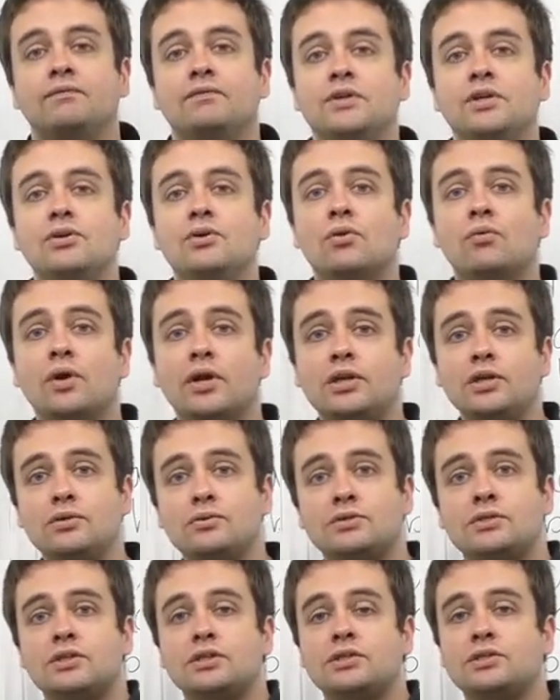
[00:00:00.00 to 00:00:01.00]
You don't want to
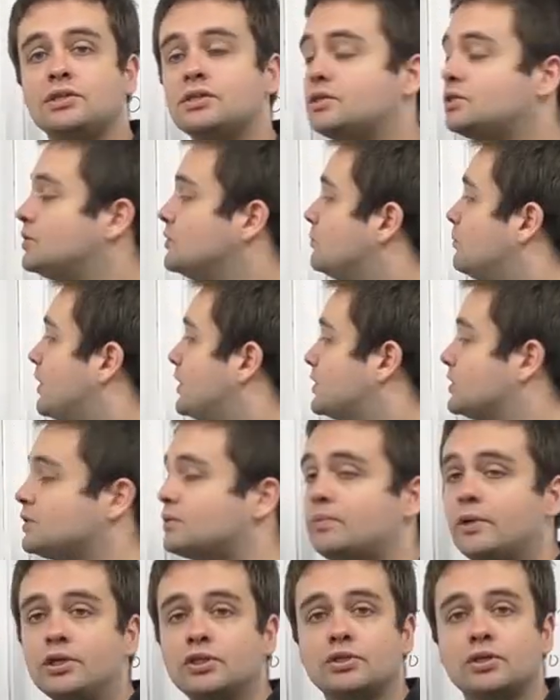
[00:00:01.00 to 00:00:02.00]
use these things too much,
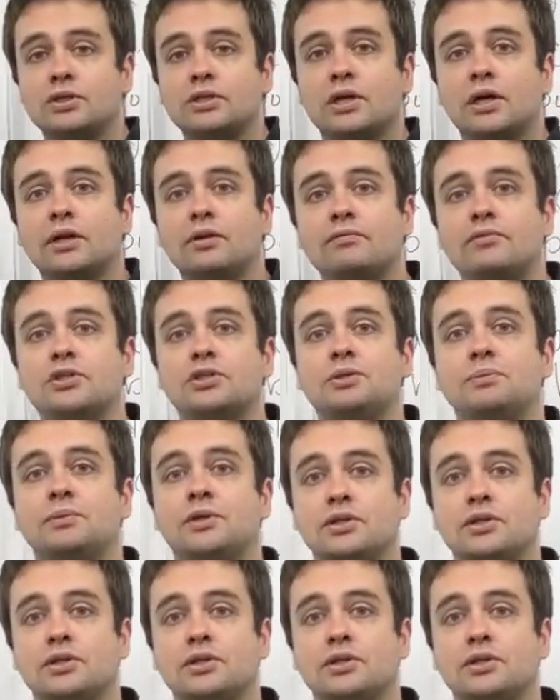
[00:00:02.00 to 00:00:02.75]
especially television,